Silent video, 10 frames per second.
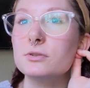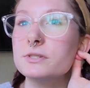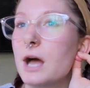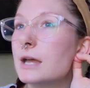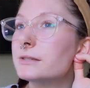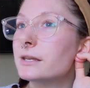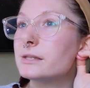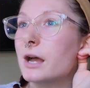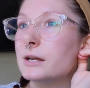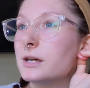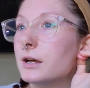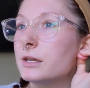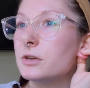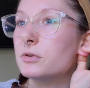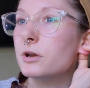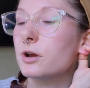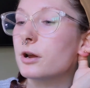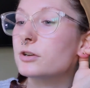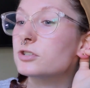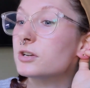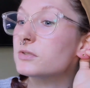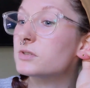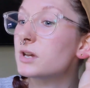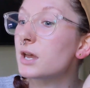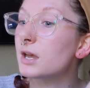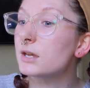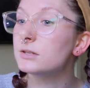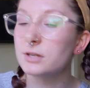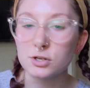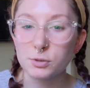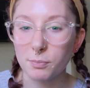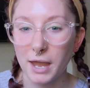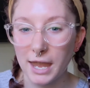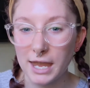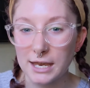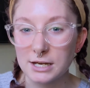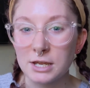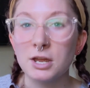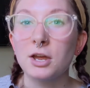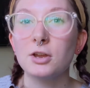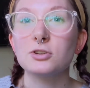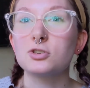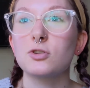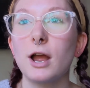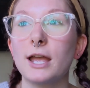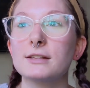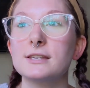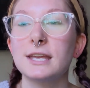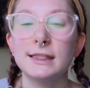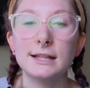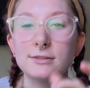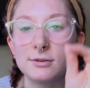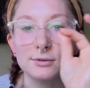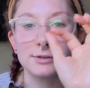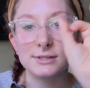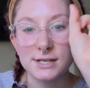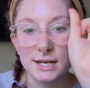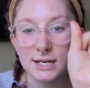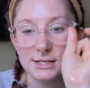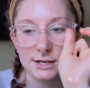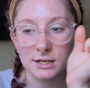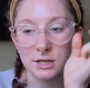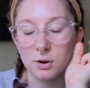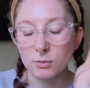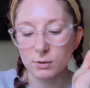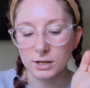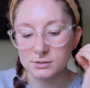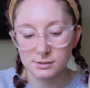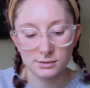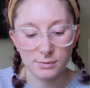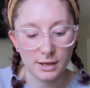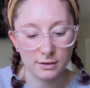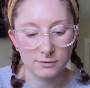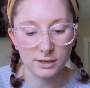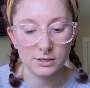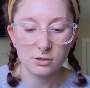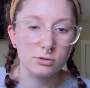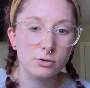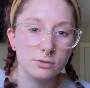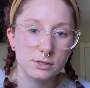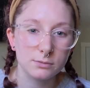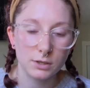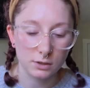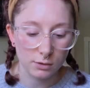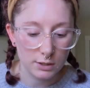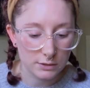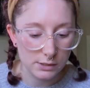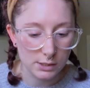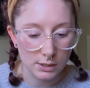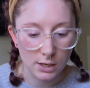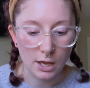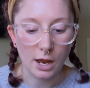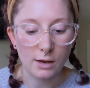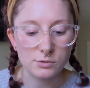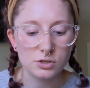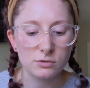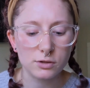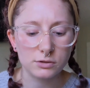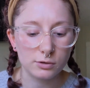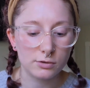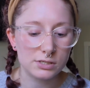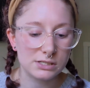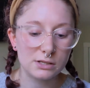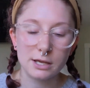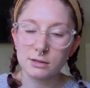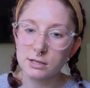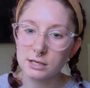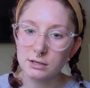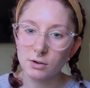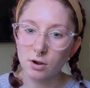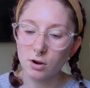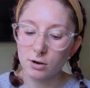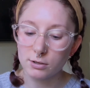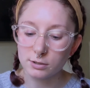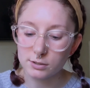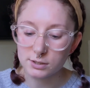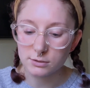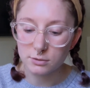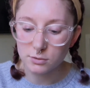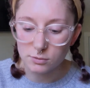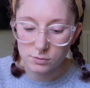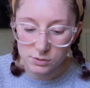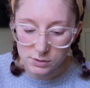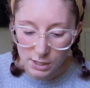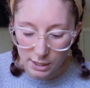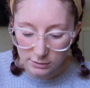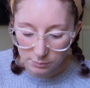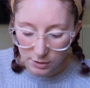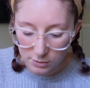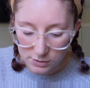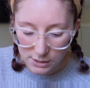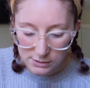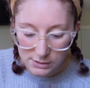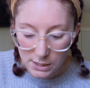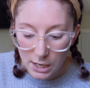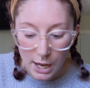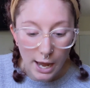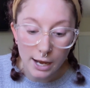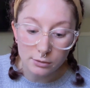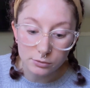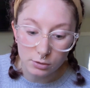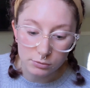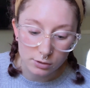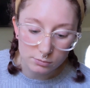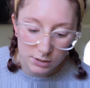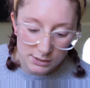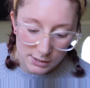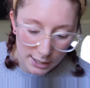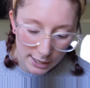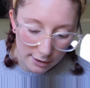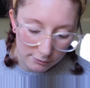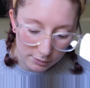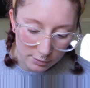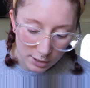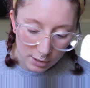sizes, I tell you, they're just such a pain trying to get the little teeny tiny O-rings on the back of it, and you lose them like crazy. I'm sure that they're slightly harder to lose at the bigger sizes. I don't know though, because I haven't